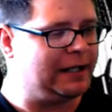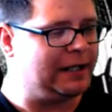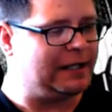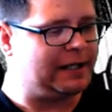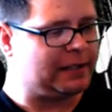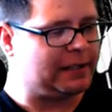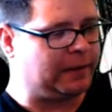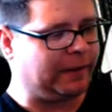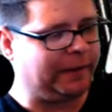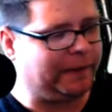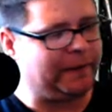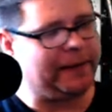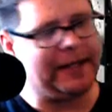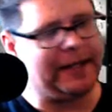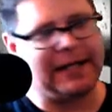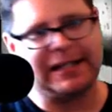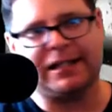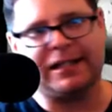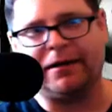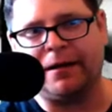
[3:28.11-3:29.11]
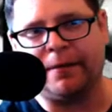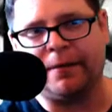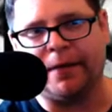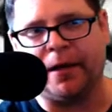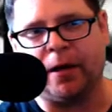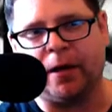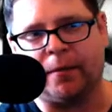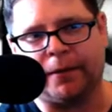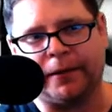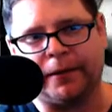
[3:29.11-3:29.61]
So anyway, yeah, it's already been
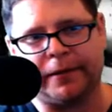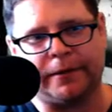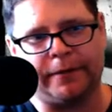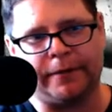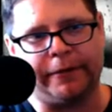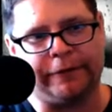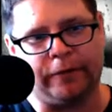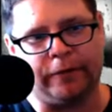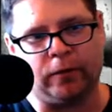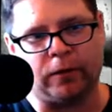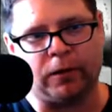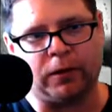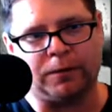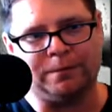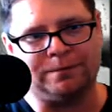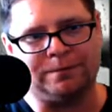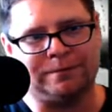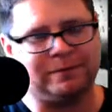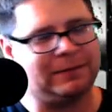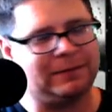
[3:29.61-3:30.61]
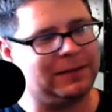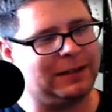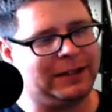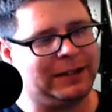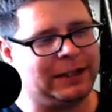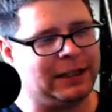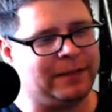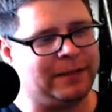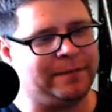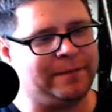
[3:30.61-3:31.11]
opened before.
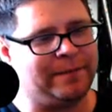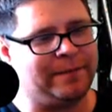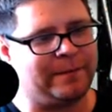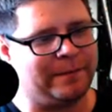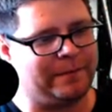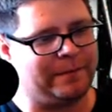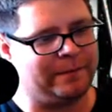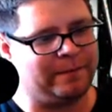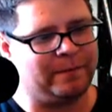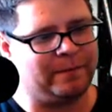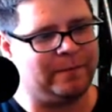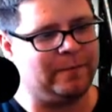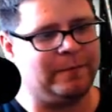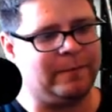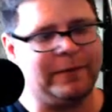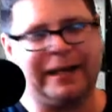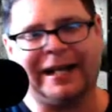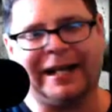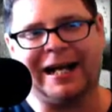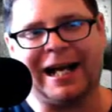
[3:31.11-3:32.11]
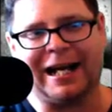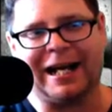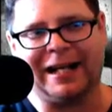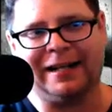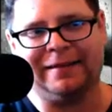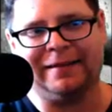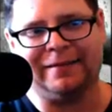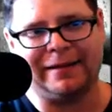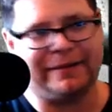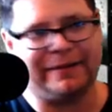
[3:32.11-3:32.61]
When I got it,
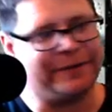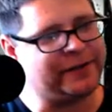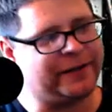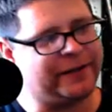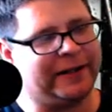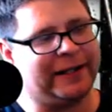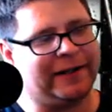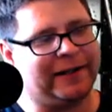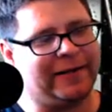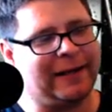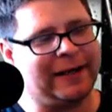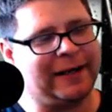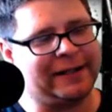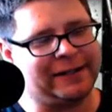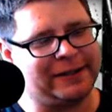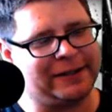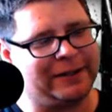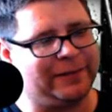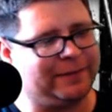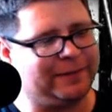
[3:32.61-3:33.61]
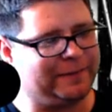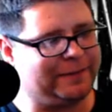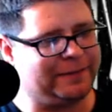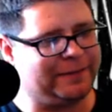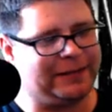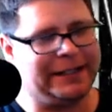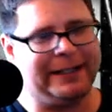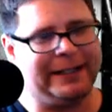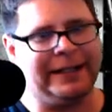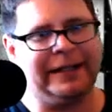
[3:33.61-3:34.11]
it was already cracked, so
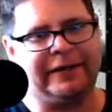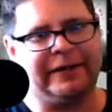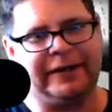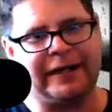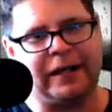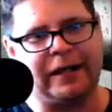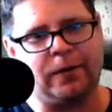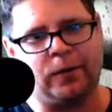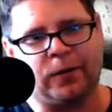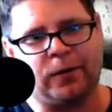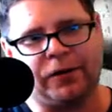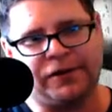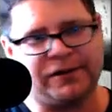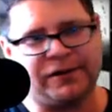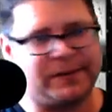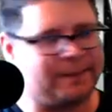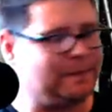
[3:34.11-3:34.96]
it only got worse.